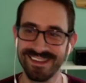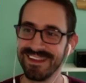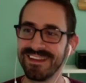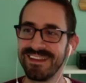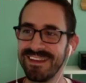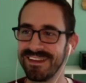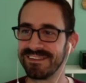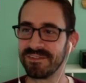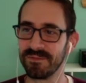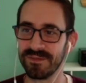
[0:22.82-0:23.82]
yeah,
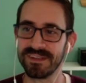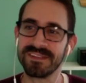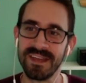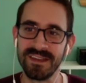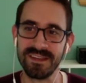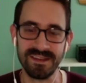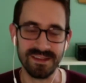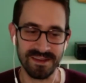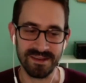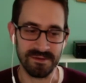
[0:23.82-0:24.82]
super excited.
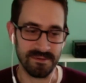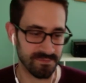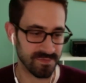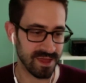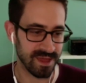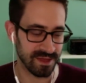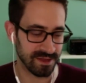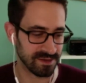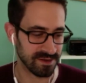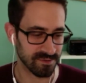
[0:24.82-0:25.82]
And
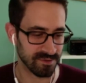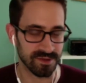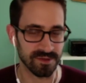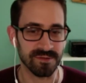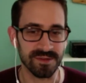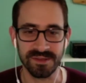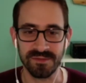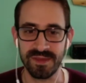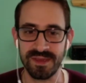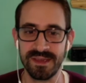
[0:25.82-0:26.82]
really the reason
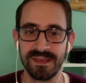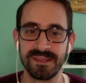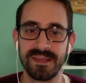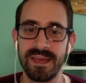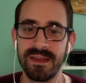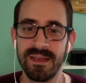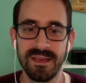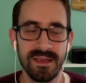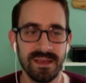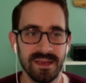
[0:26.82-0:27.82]
being is that
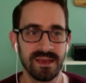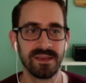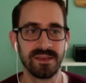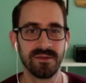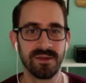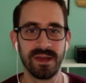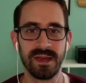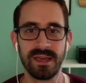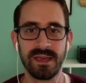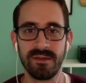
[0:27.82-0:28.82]
you and
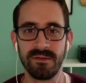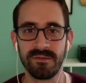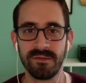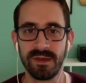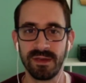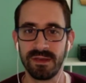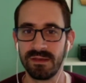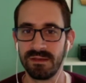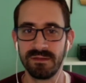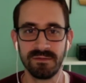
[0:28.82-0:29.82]
I have
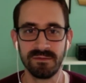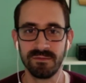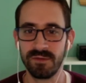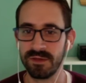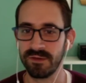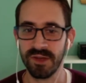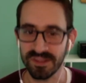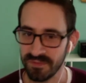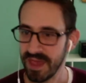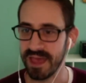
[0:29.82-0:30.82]
we cross
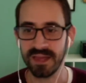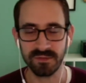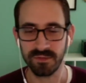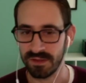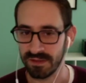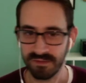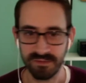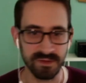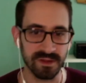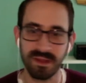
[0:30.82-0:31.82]
paths with
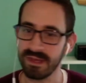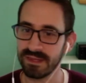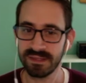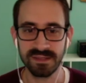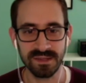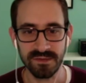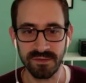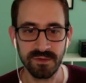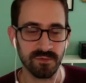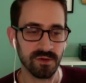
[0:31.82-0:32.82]
different clients and stuff that
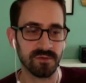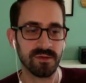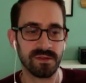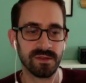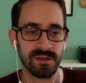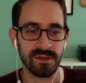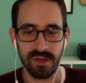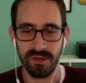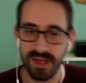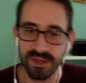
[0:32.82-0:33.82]
we work with, and
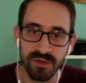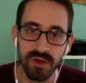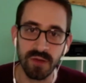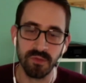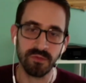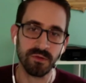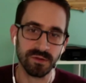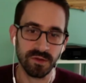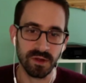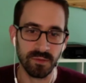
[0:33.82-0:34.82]
I've had you on before
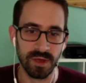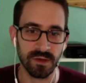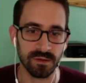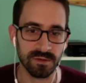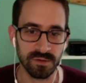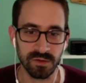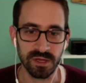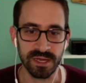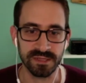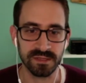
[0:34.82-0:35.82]
talking about Google
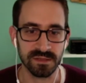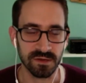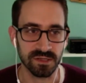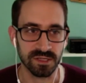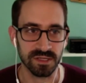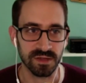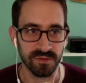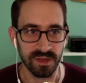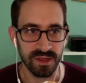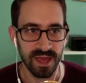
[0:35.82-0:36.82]
Ads and search and stuff
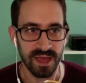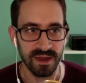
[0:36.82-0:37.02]
like that.